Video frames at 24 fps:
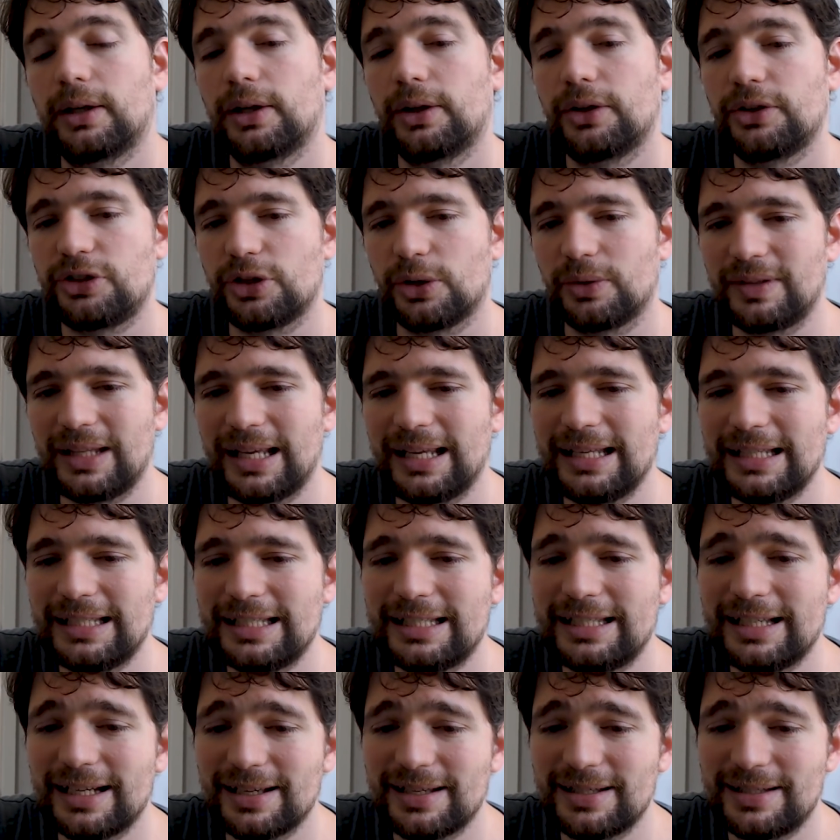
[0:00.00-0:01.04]
So it
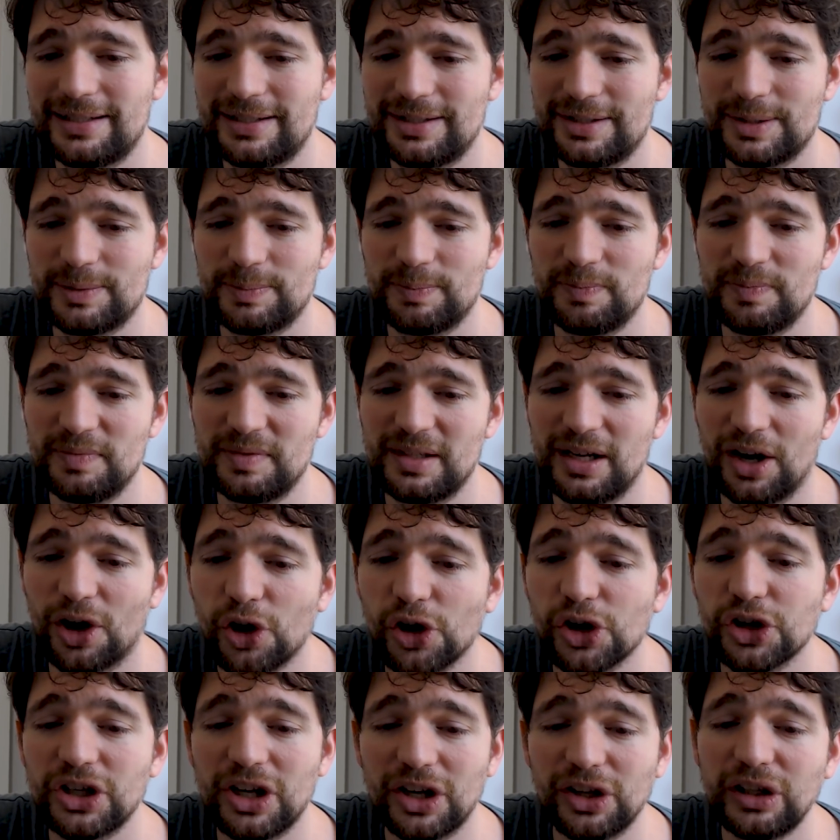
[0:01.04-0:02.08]
does
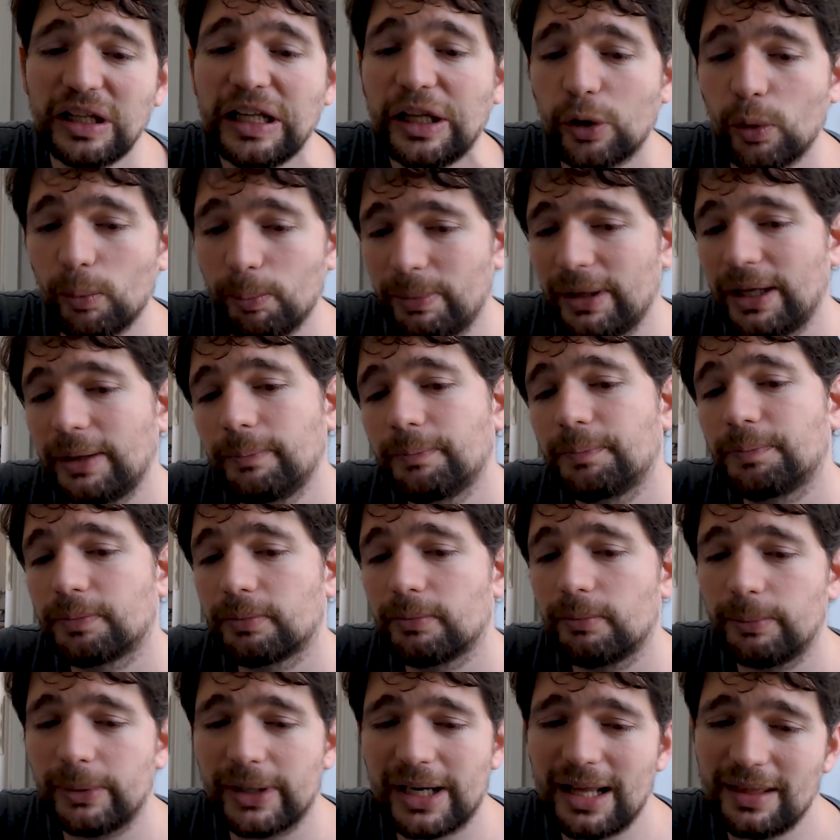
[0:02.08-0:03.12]
hurt a little bit.
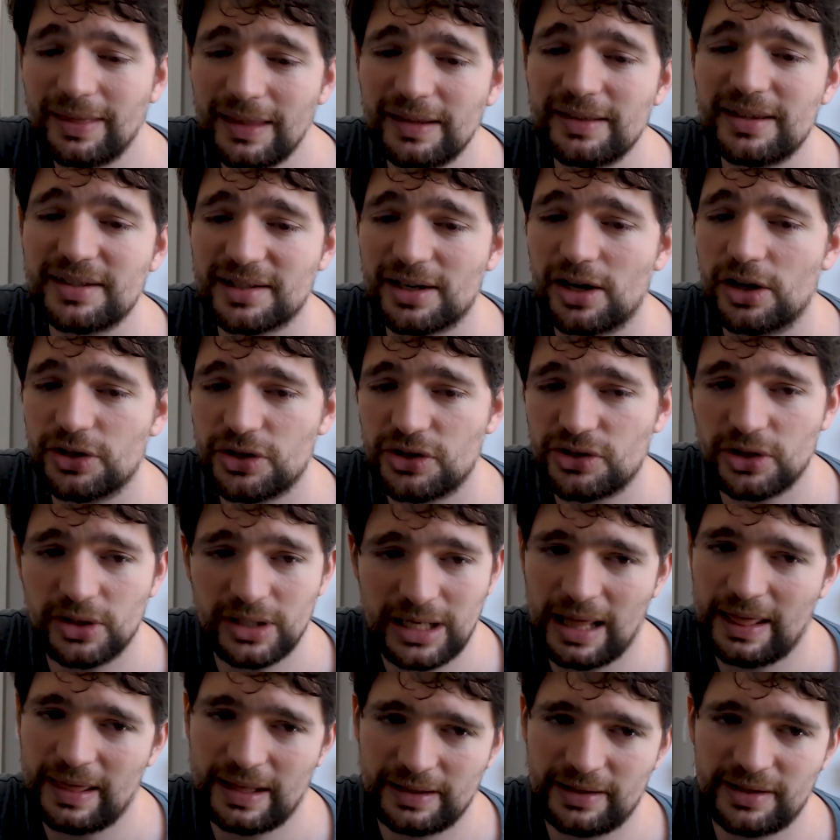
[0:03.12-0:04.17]
But I think this card is good.
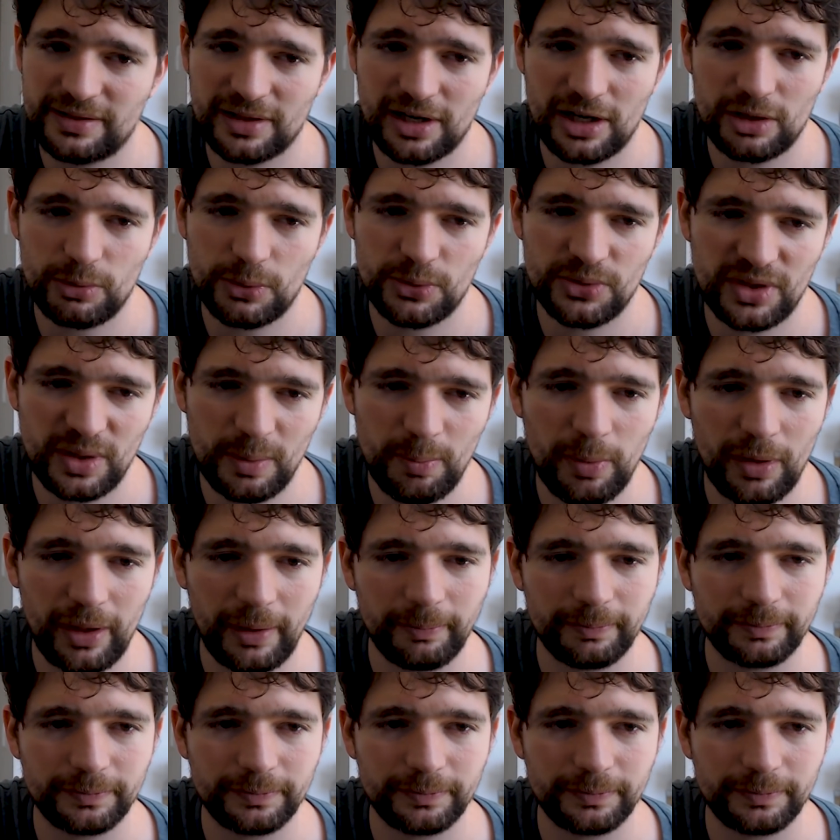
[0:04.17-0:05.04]
I think this card will see play.